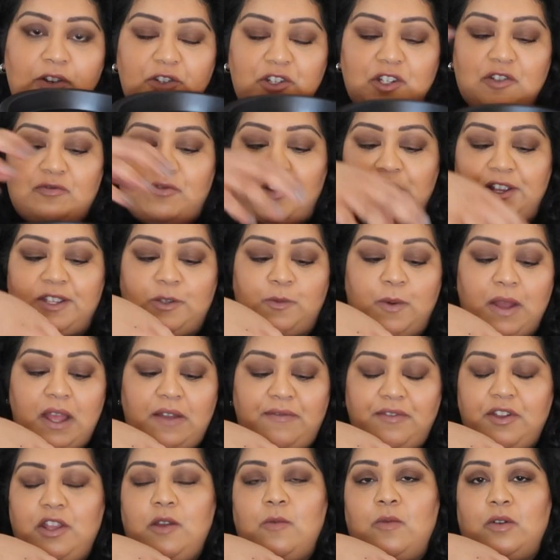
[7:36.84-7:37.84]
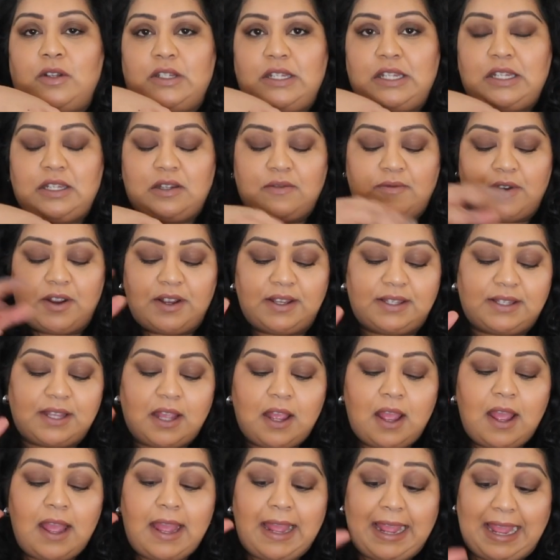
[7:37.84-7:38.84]
and just roast whatever you wanted to roast.
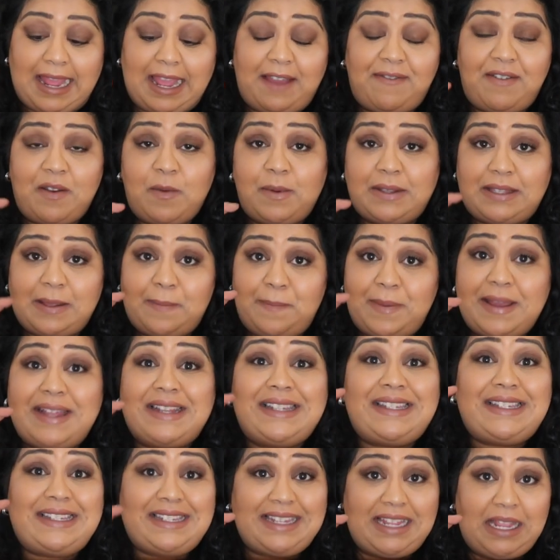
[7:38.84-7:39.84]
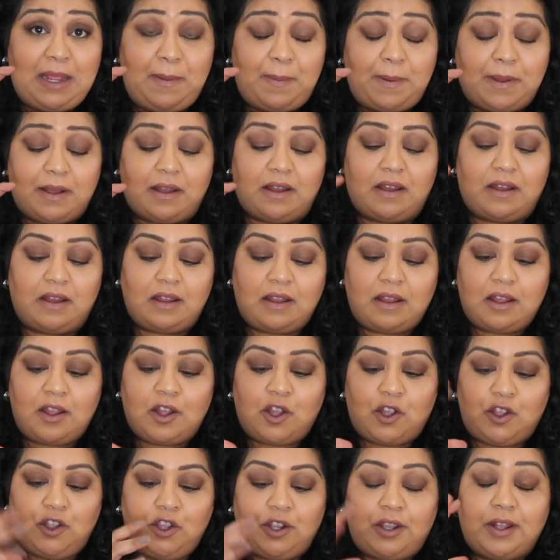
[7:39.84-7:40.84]
If it was a bit deeper,
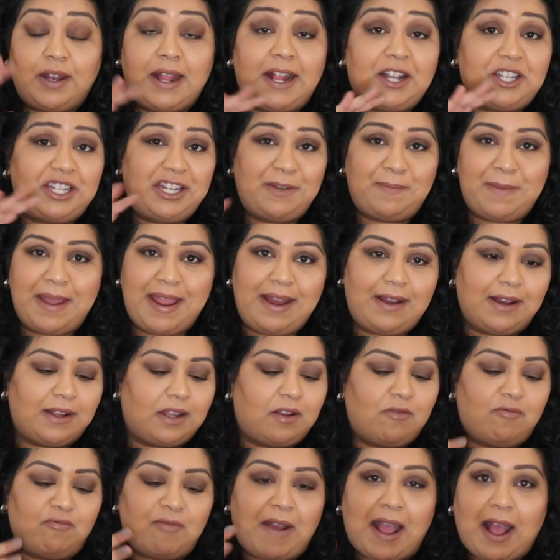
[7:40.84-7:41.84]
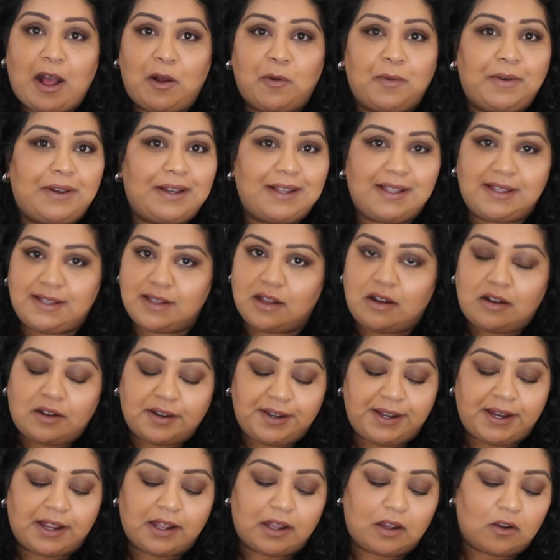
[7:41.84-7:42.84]
you could actually make like a round
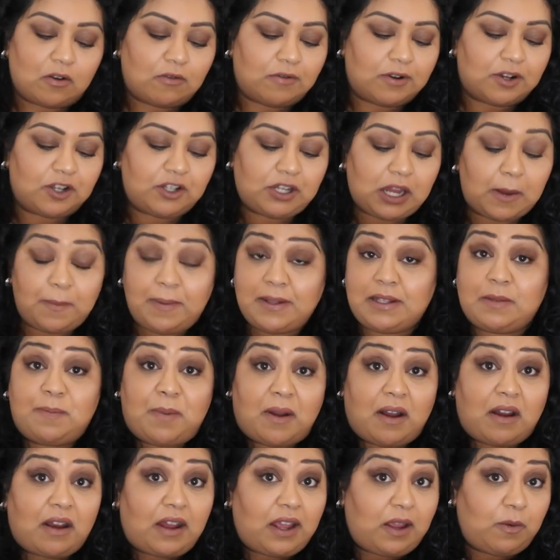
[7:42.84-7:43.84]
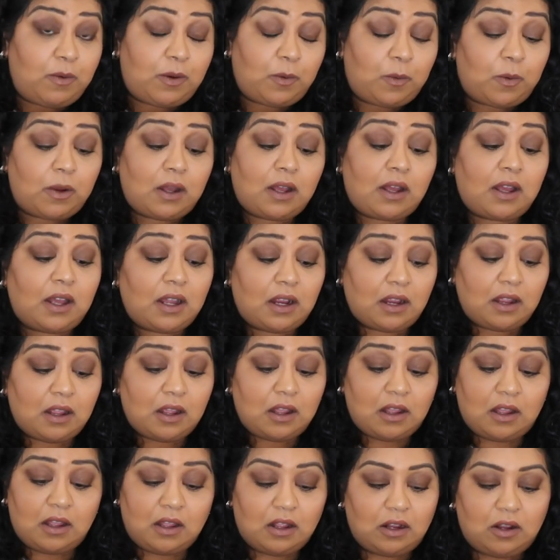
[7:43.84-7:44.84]
lasagna, or a shepherd's pie would work,
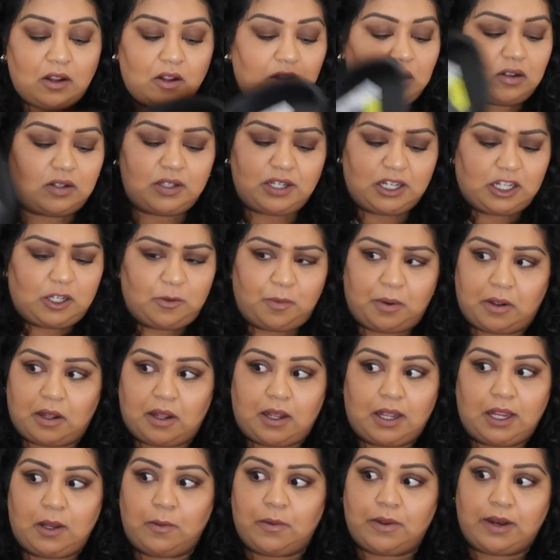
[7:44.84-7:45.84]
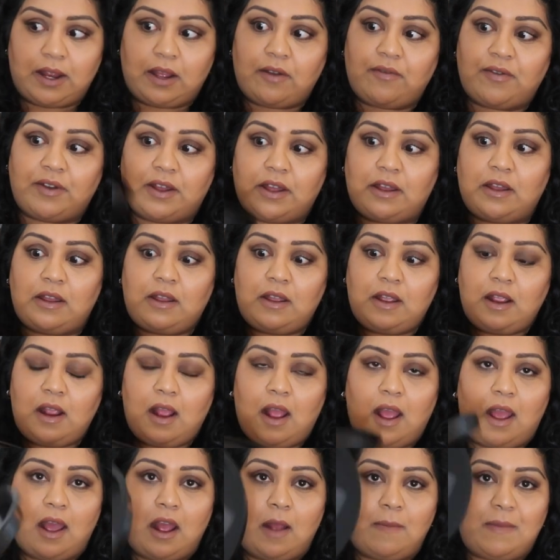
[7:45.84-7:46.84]
cottage pie, whatever.
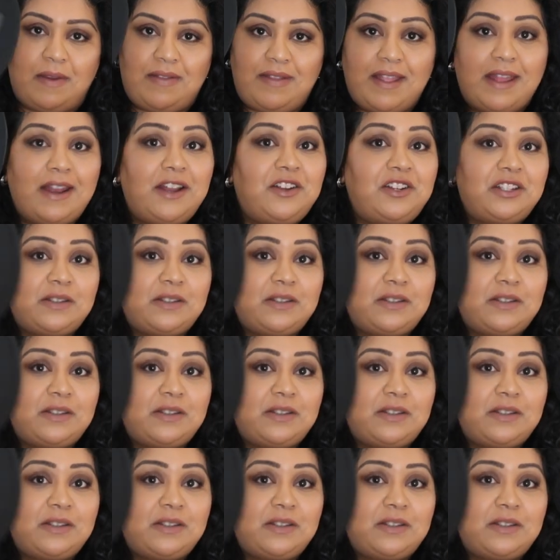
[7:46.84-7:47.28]
And then it